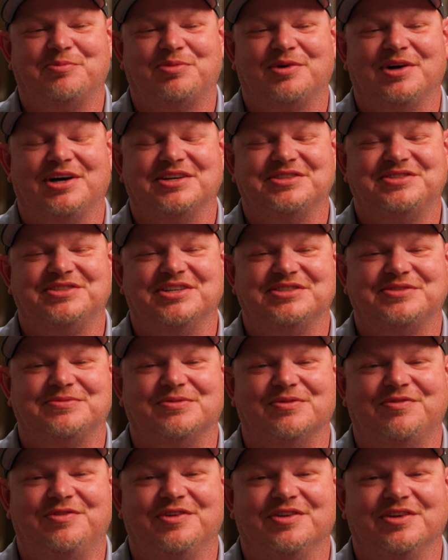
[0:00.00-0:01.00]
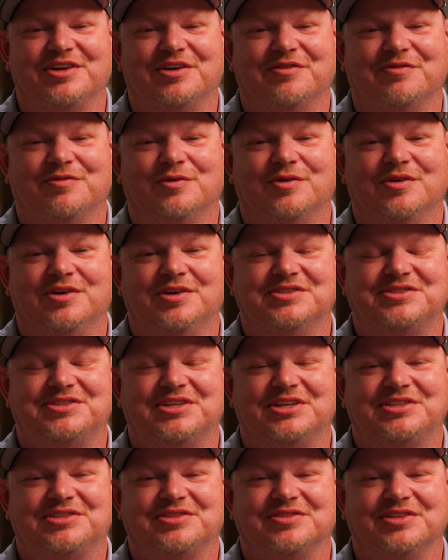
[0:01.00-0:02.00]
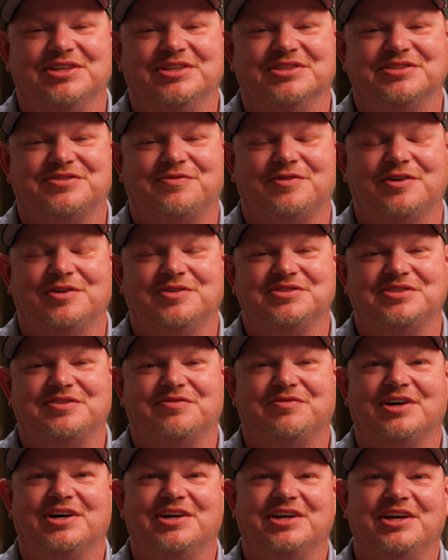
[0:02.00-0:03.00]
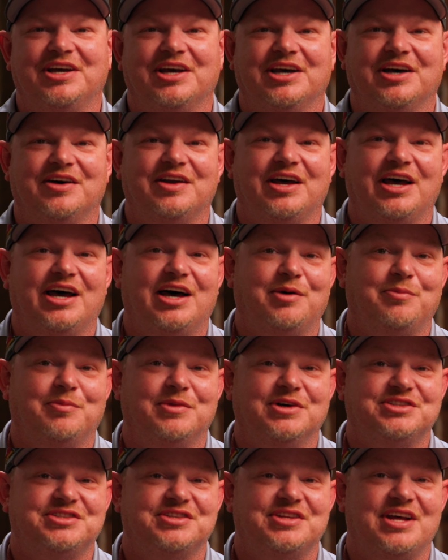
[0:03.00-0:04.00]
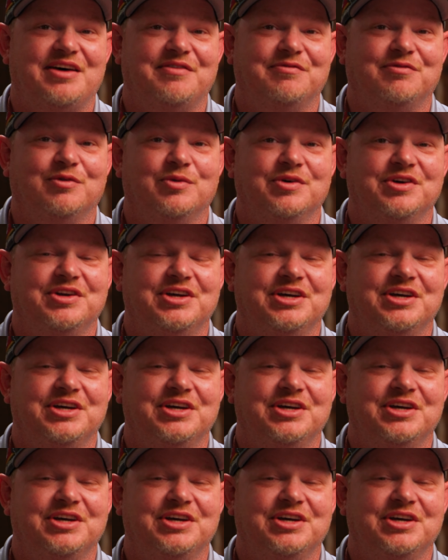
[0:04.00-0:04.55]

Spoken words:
process for filling a void essentially is first finding out how much that void